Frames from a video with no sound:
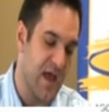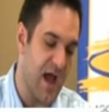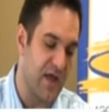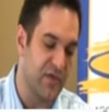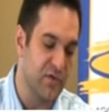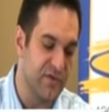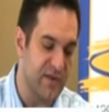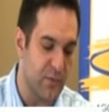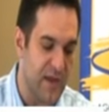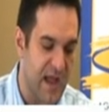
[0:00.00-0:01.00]
The news
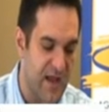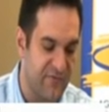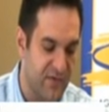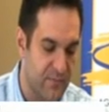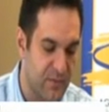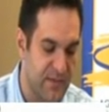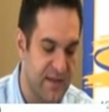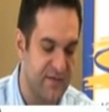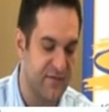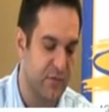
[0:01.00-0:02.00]
that we have from them
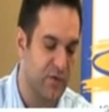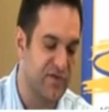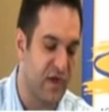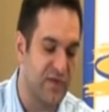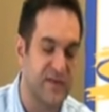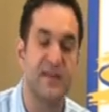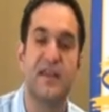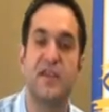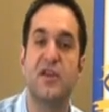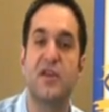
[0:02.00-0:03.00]
is the results
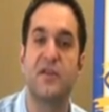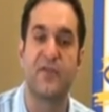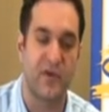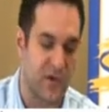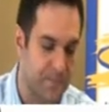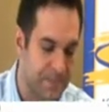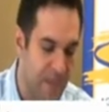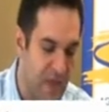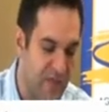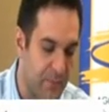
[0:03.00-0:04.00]
continue to confirm
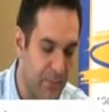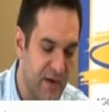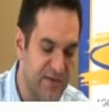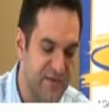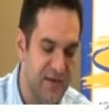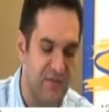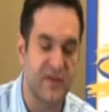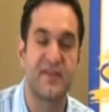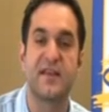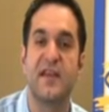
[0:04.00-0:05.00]
the presence of
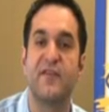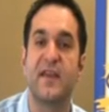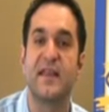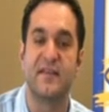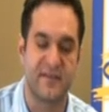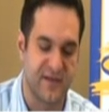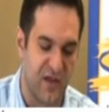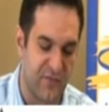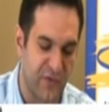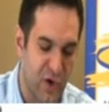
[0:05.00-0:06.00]
a significant
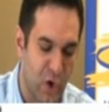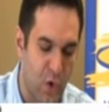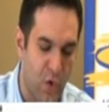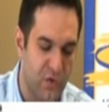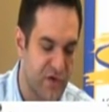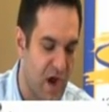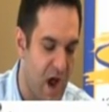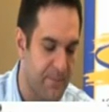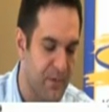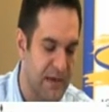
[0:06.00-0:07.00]
silver, gold,
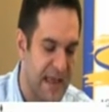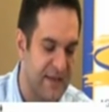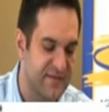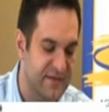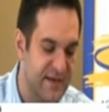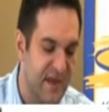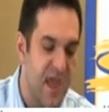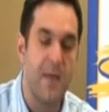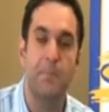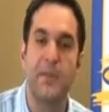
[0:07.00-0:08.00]
copper, lead, zinc
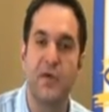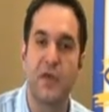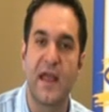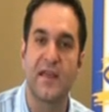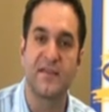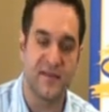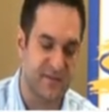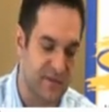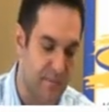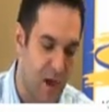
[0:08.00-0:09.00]
mineralized
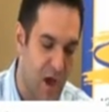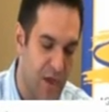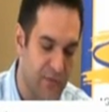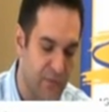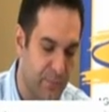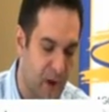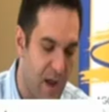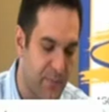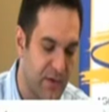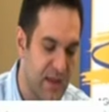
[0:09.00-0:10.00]
system on their
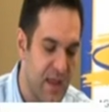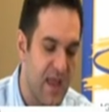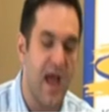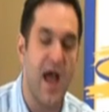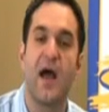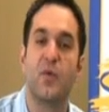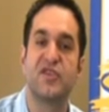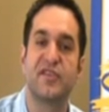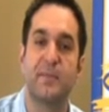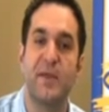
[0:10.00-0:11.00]
property,
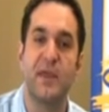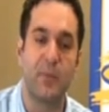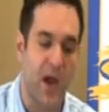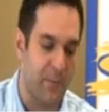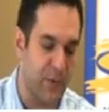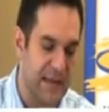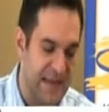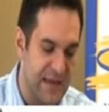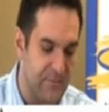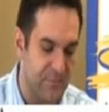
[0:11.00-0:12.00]
which is the Peak property
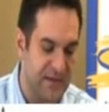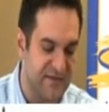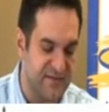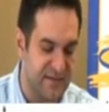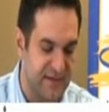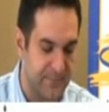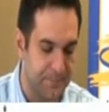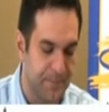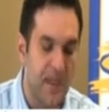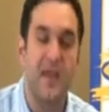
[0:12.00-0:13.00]
in BC.
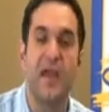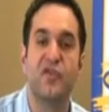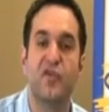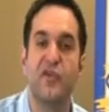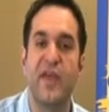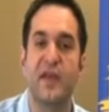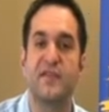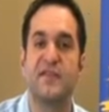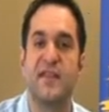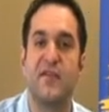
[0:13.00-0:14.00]
In
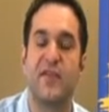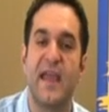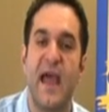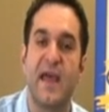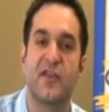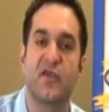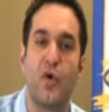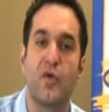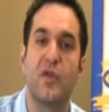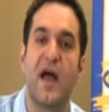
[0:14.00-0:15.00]
2007, they had a
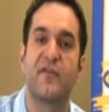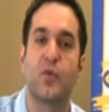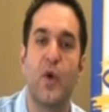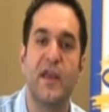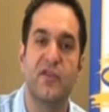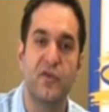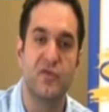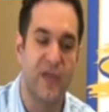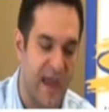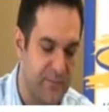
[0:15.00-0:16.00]
total of 22
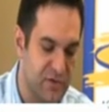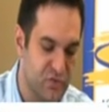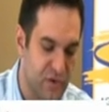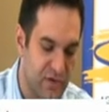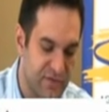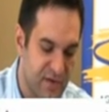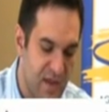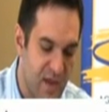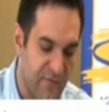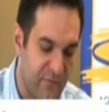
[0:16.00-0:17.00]
diamond drills
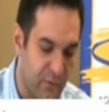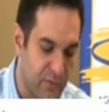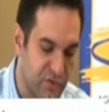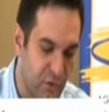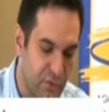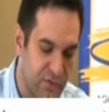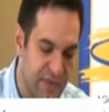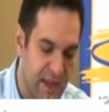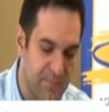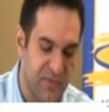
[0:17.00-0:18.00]
for a total
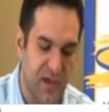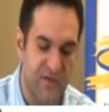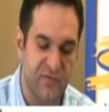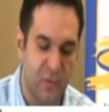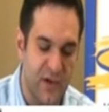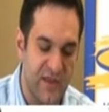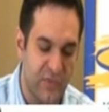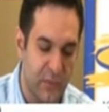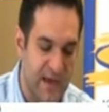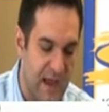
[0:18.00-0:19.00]
depth of
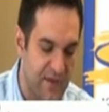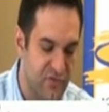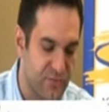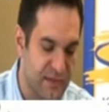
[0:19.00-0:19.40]
2,300